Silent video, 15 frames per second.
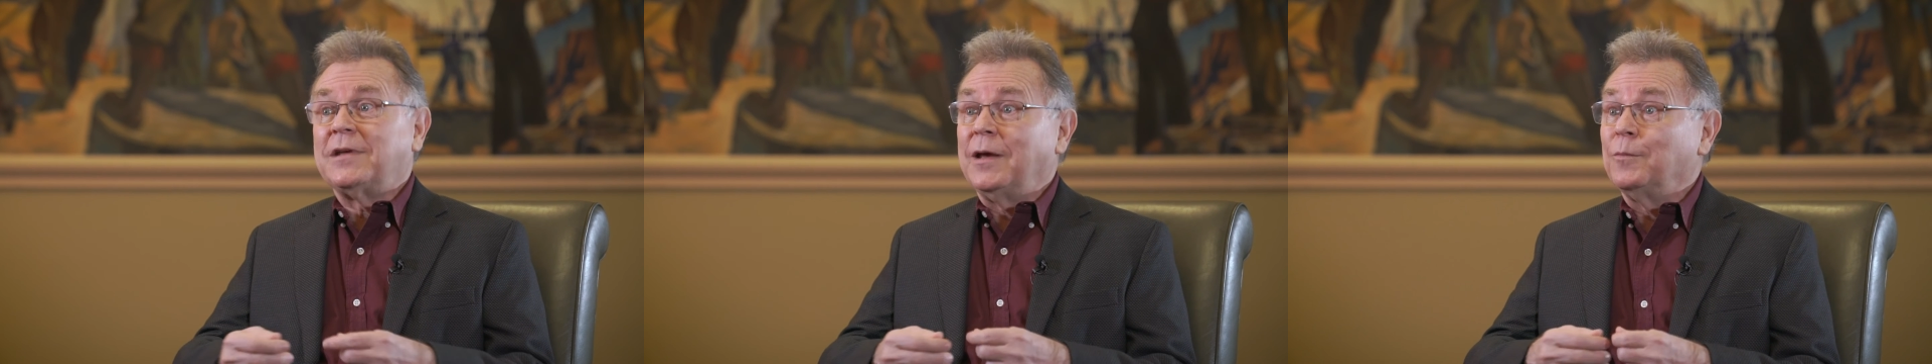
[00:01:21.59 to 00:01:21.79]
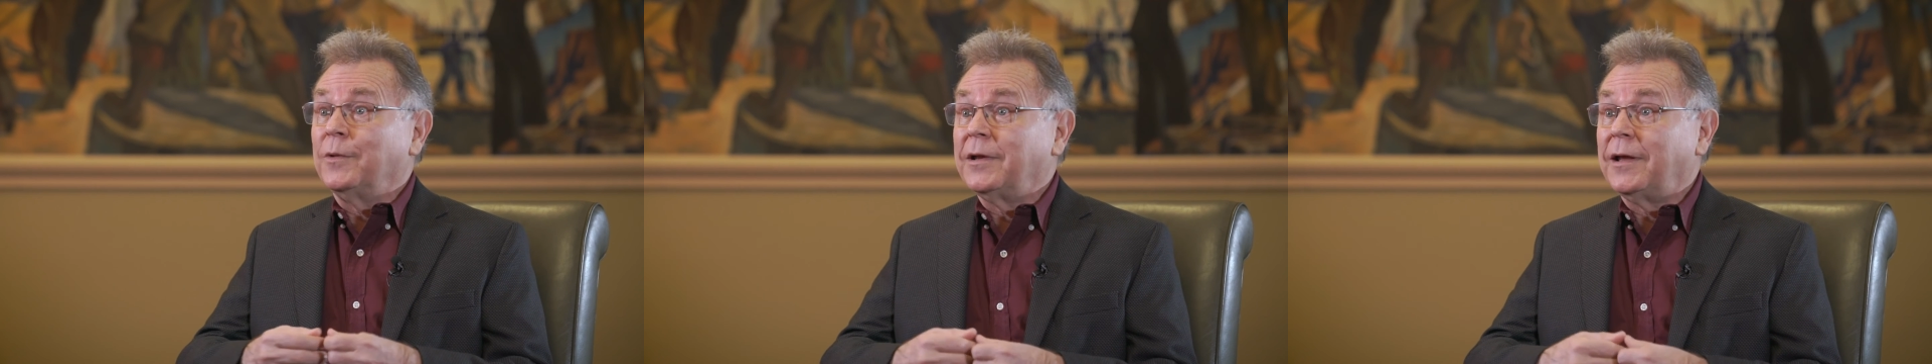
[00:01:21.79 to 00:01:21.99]

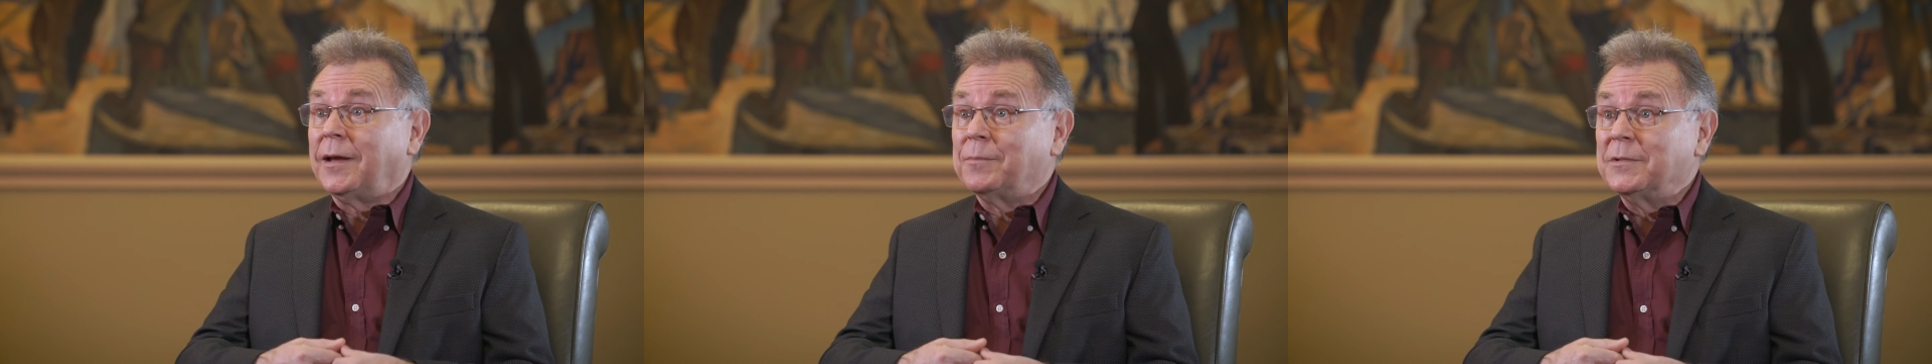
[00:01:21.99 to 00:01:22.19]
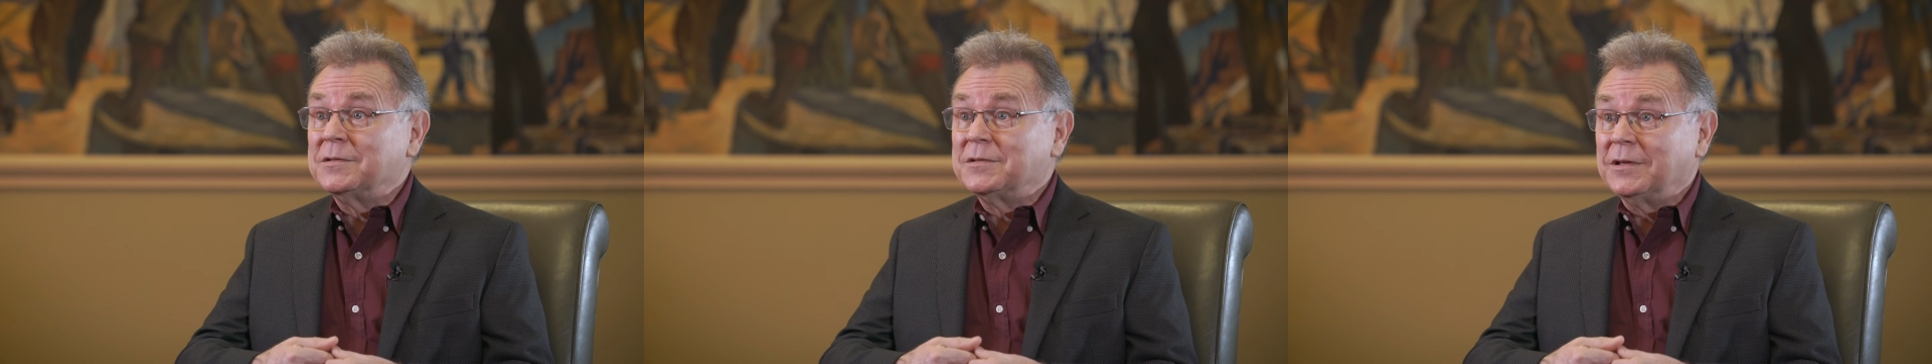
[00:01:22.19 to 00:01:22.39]
And what
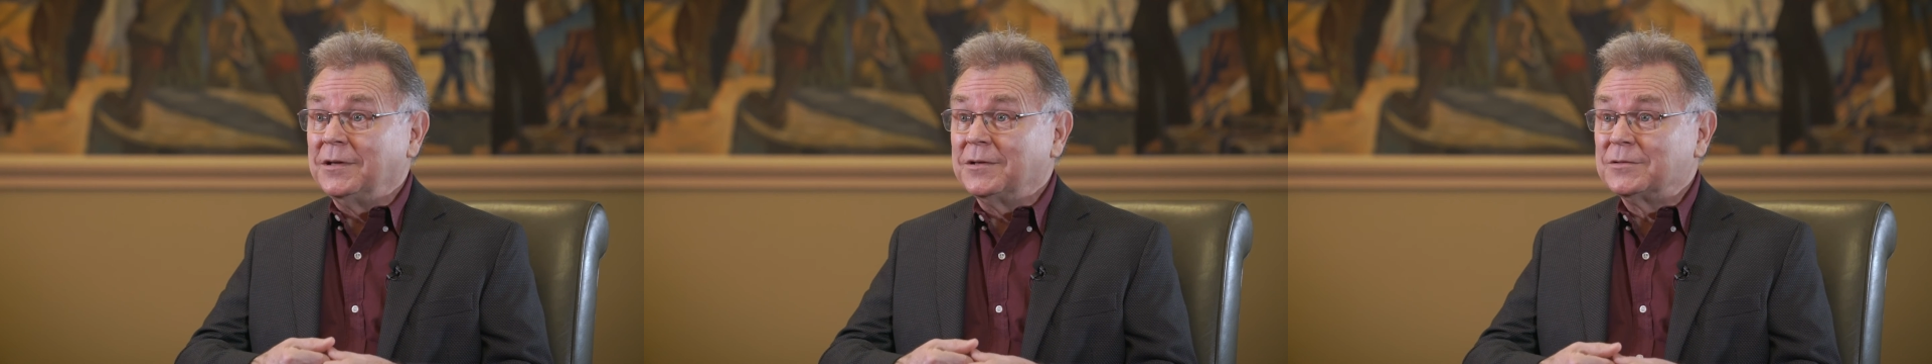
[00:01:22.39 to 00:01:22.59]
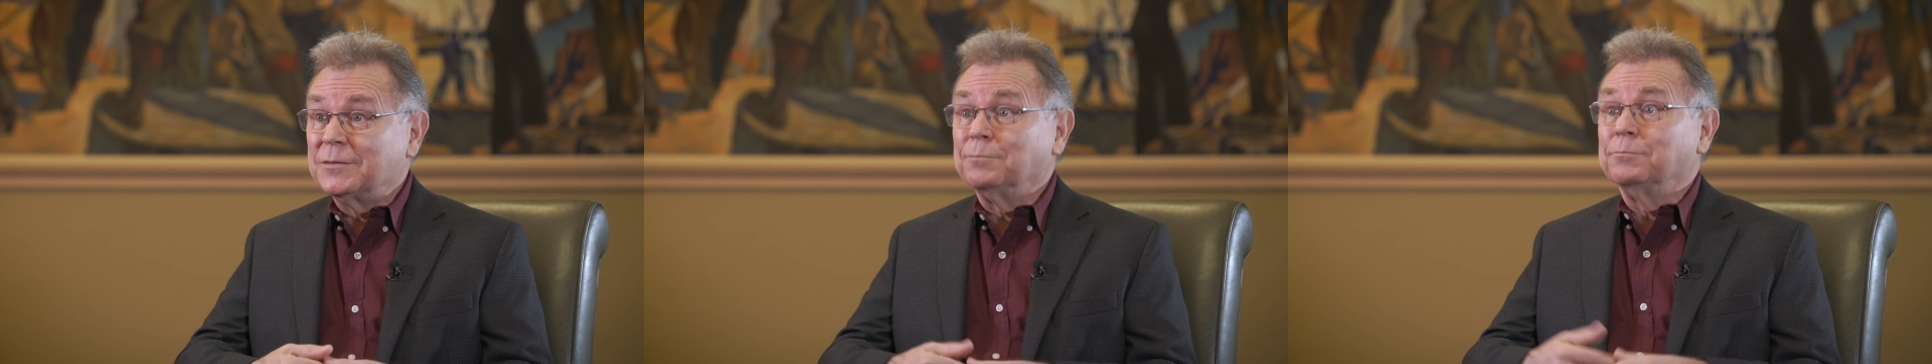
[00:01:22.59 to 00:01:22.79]
happens
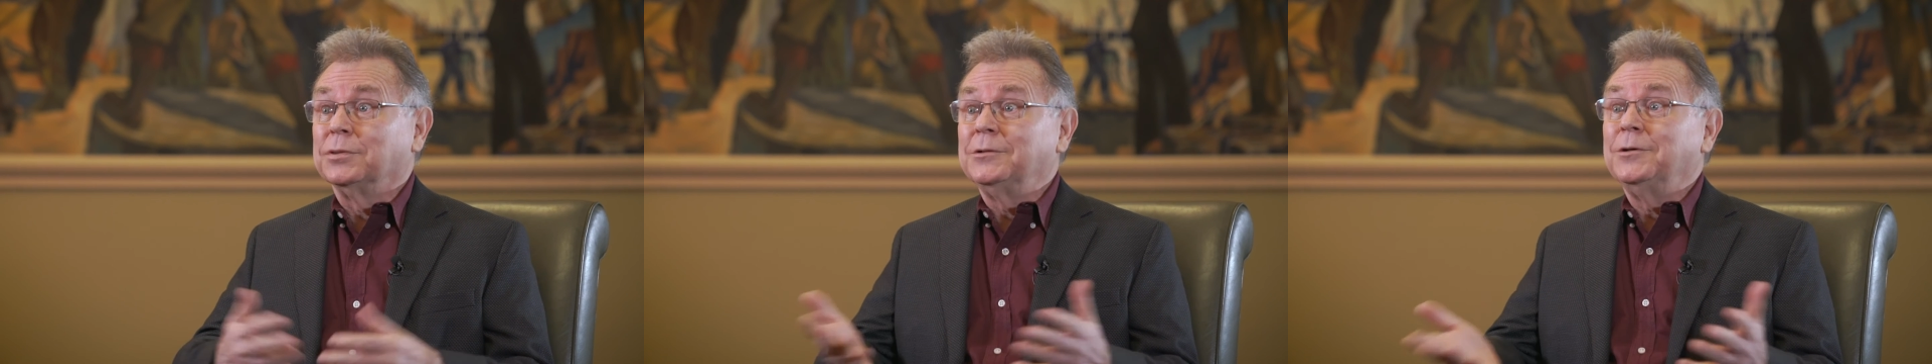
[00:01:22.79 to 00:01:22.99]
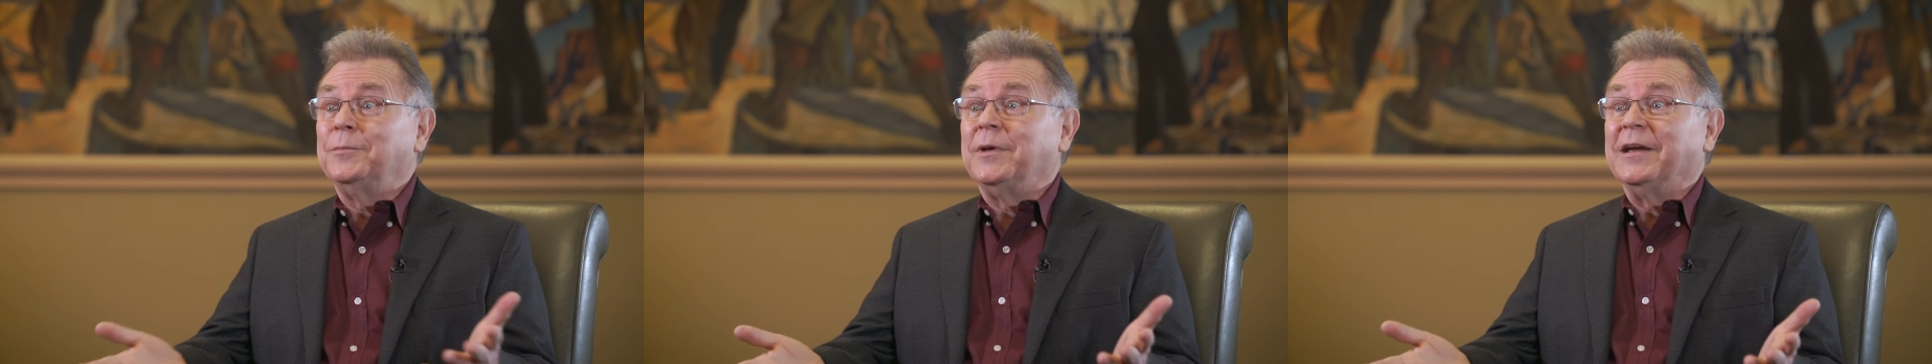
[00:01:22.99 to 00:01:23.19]
is
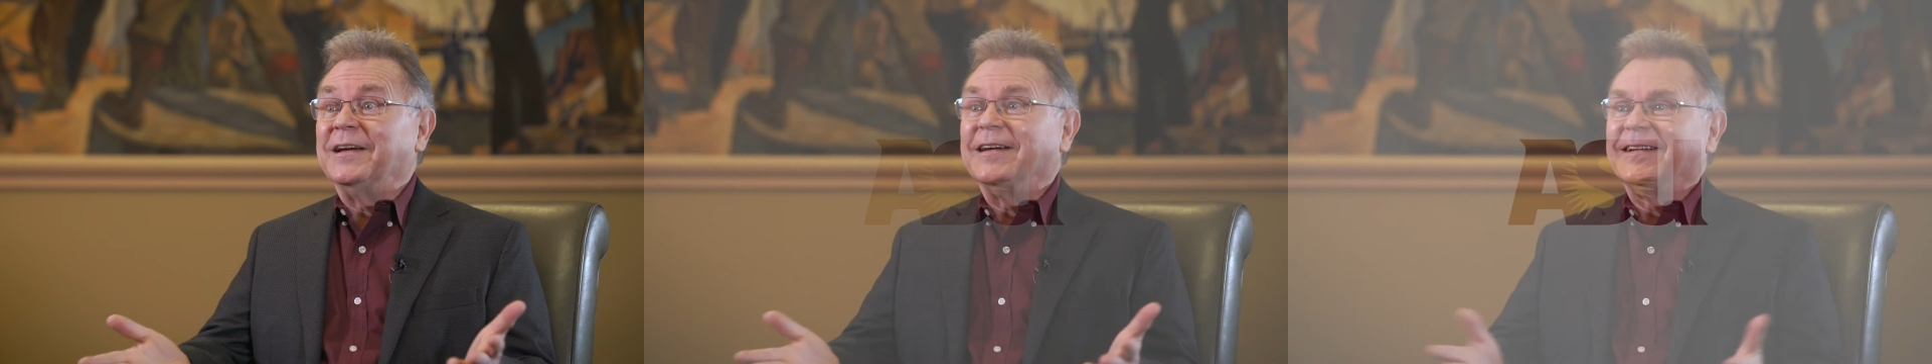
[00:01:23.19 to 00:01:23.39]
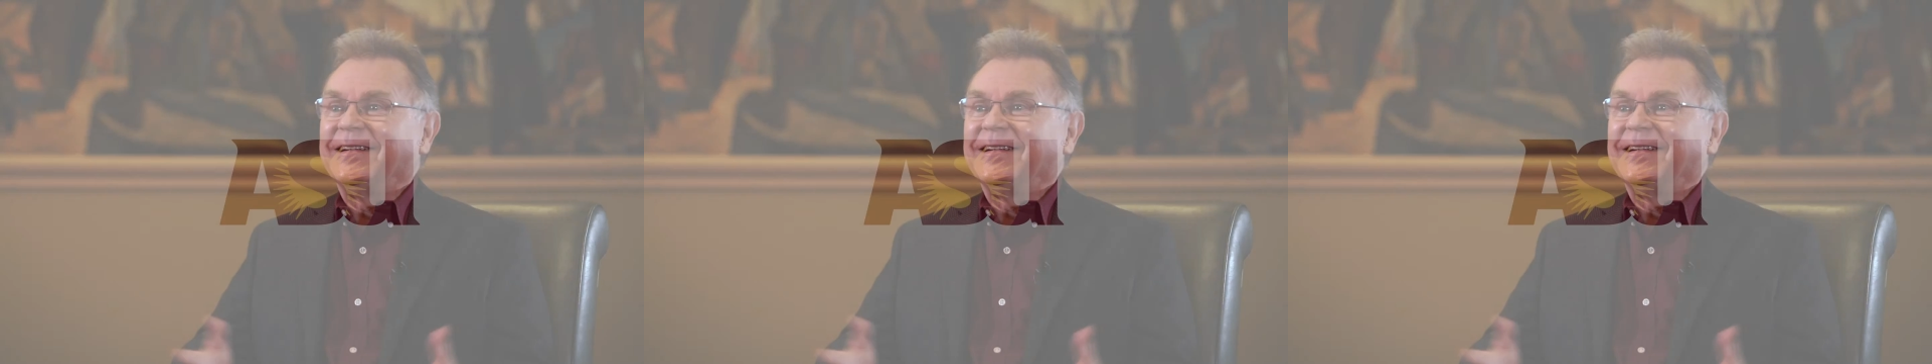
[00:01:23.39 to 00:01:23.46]
blooming.